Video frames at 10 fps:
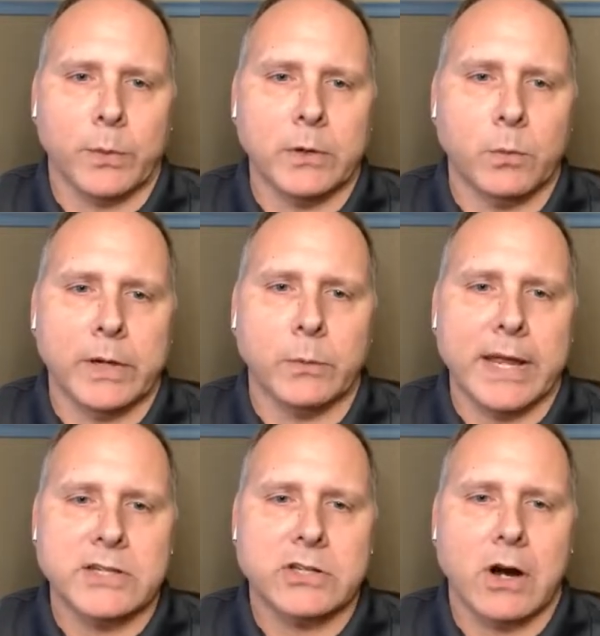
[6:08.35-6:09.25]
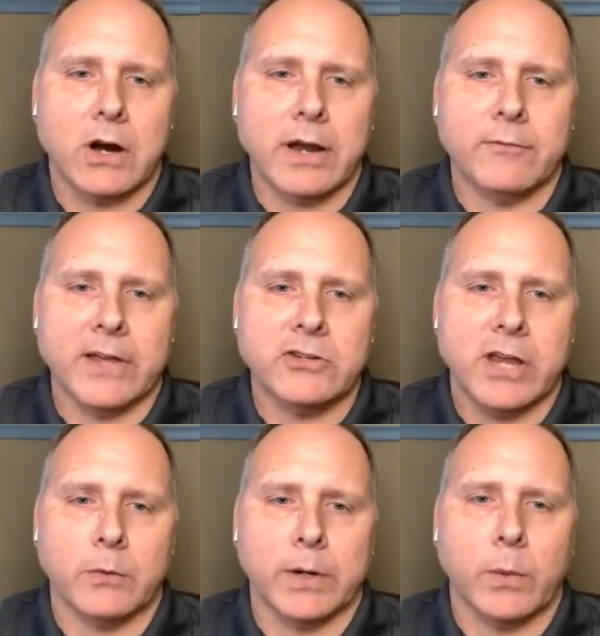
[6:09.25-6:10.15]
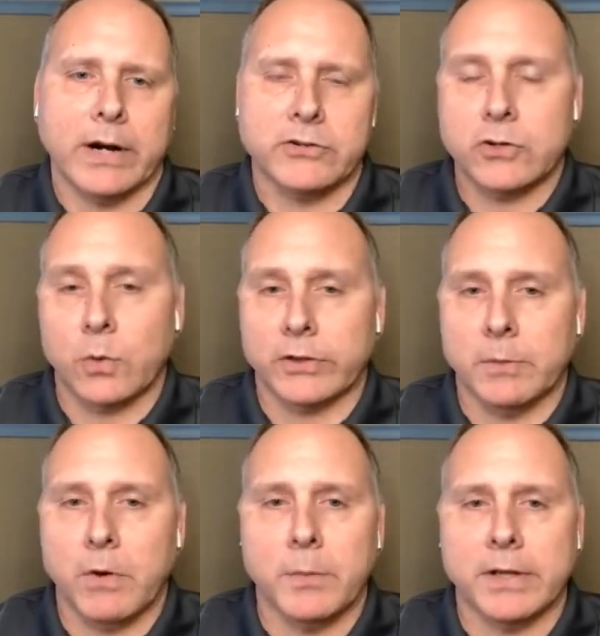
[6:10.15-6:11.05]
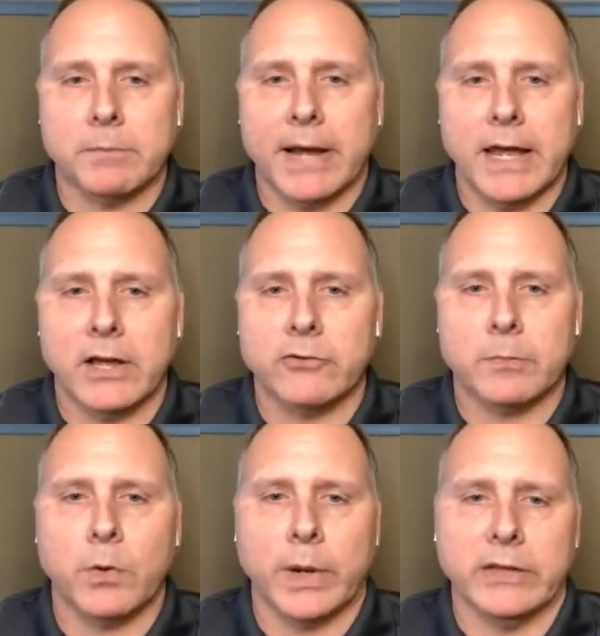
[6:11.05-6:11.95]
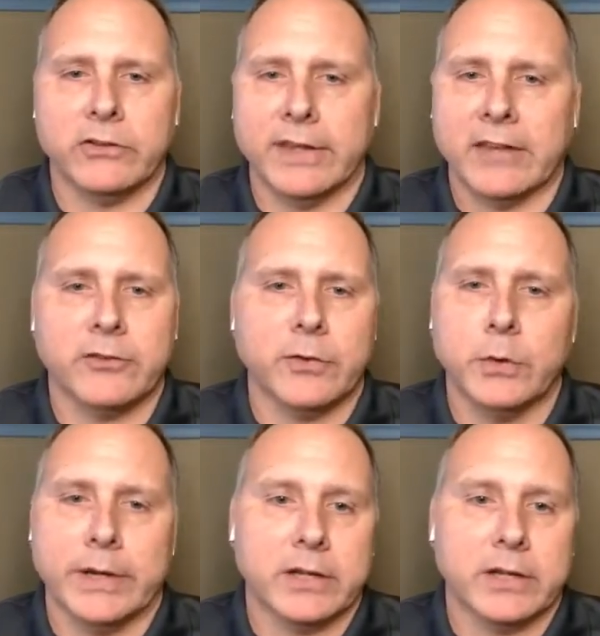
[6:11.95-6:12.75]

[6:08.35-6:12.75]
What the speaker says: We raised our FHA required score at the moment by 100 points, and that's fluid.